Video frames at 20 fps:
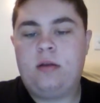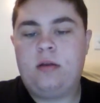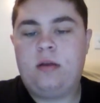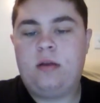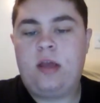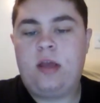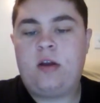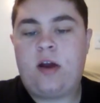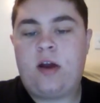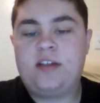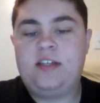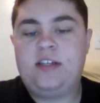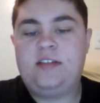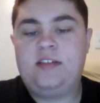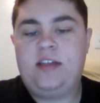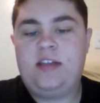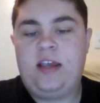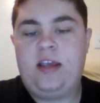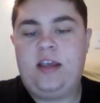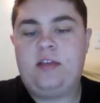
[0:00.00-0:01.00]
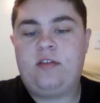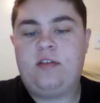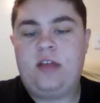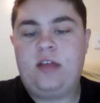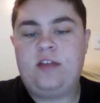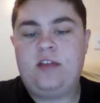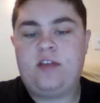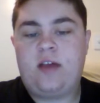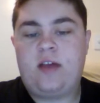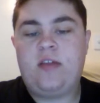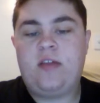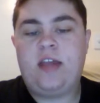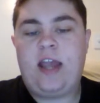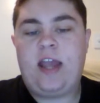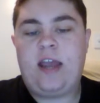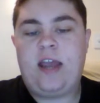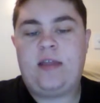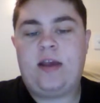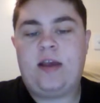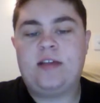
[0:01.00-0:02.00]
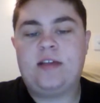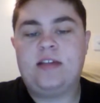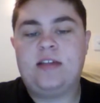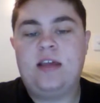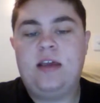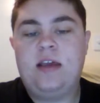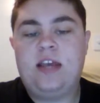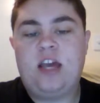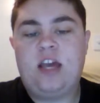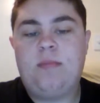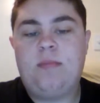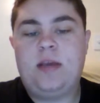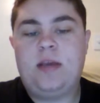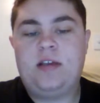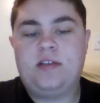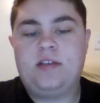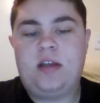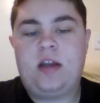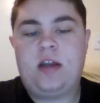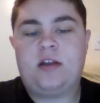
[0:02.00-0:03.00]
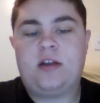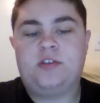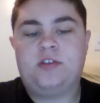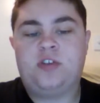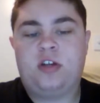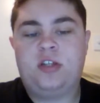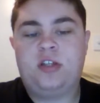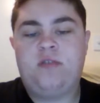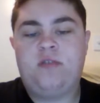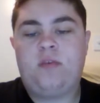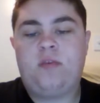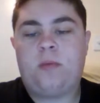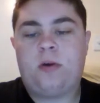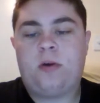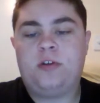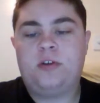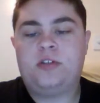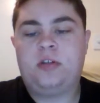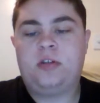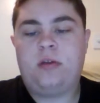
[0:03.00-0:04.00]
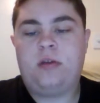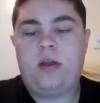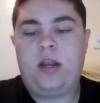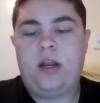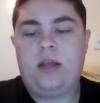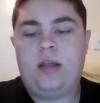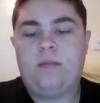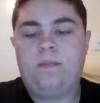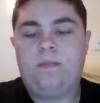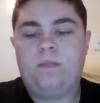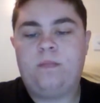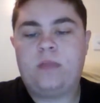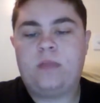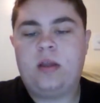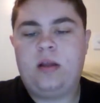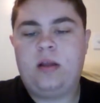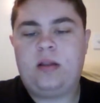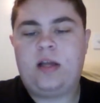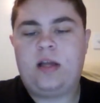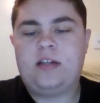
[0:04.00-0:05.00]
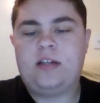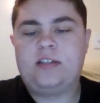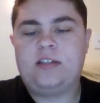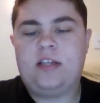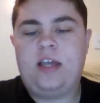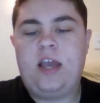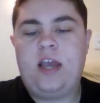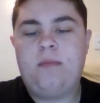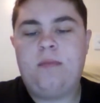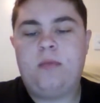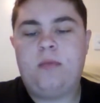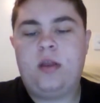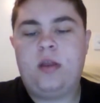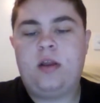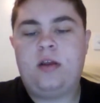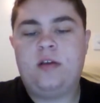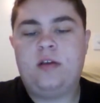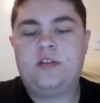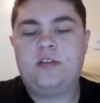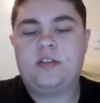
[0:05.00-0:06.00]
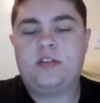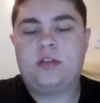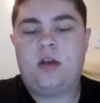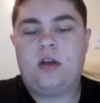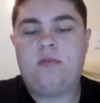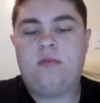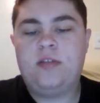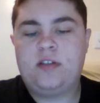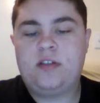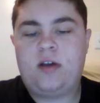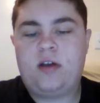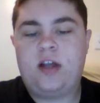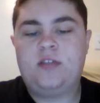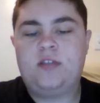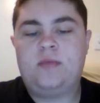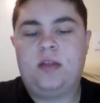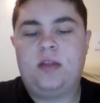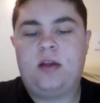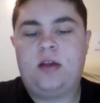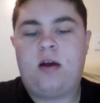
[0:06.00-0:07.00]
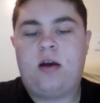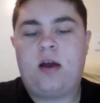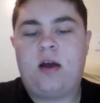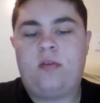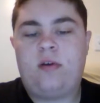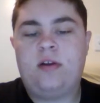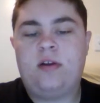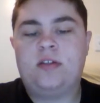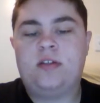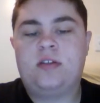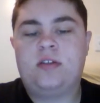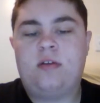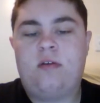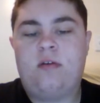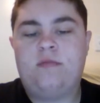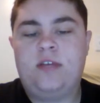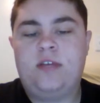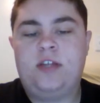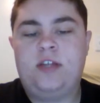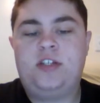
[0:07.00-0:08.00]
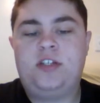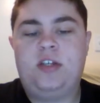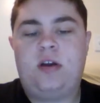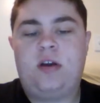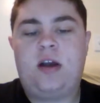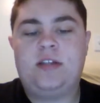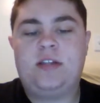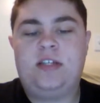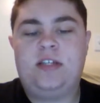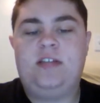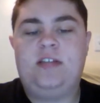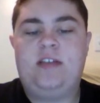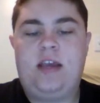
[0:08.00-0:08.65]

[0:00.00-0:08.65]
and ICT into other KLAs can be considered a constructive approach to learning. Lastly, M-learning coincides with the guidelines of teaching ICT.